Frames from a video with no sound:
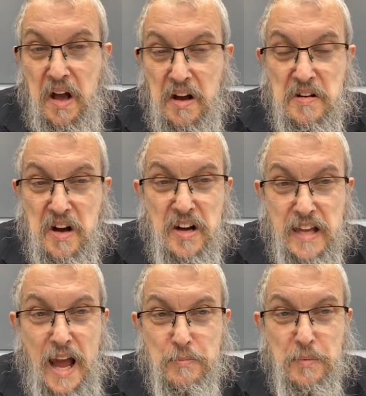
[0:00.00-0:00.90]
uh, I
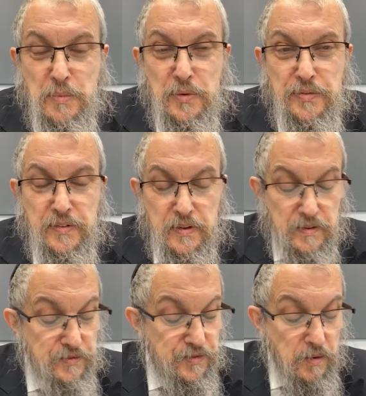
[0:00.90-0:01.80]
am removed
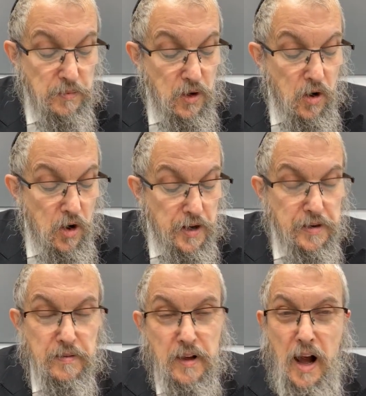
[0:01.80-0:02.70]
from God.
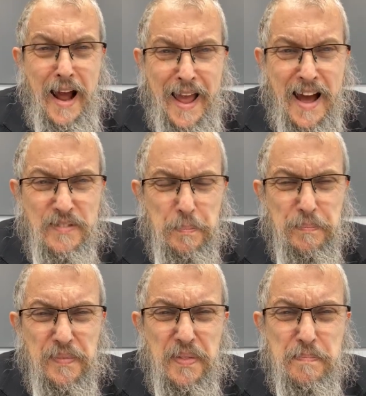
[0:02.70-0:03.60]
I have a
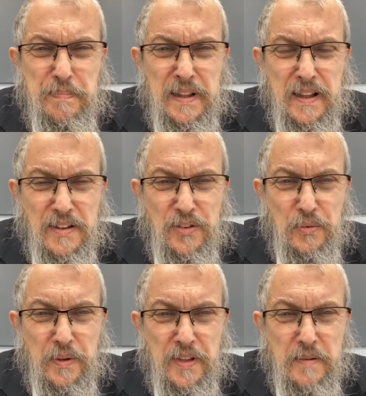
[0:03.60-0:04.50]

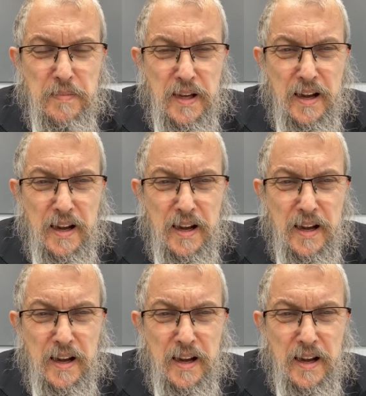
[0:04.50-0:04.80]
place within me.